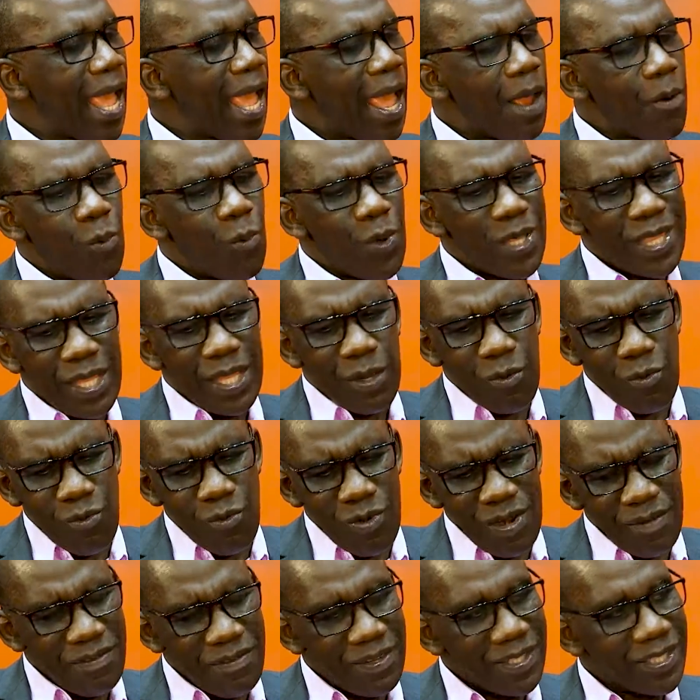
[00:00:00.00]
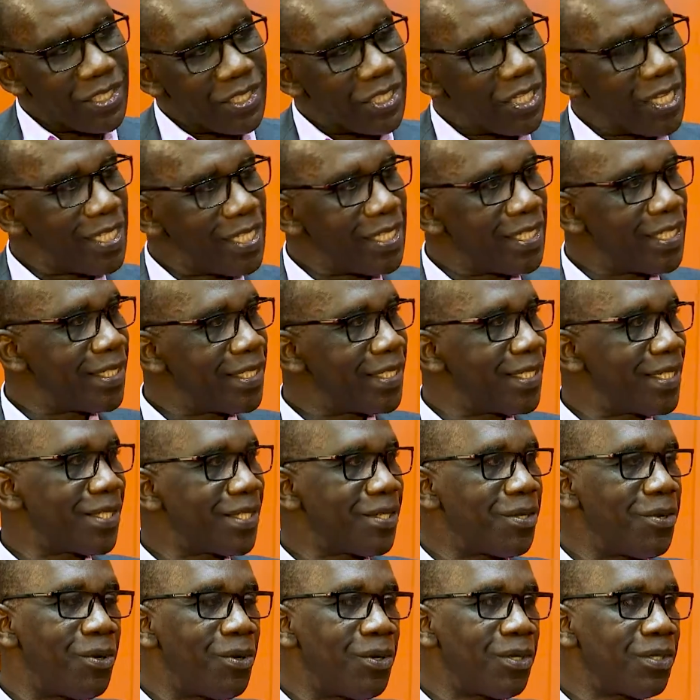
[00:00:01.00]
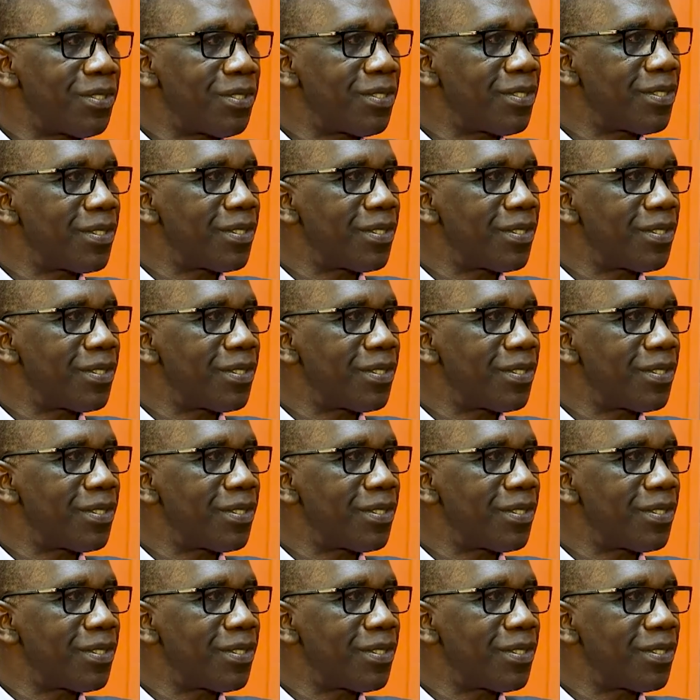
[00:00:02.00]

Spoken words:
And when the river changes its course,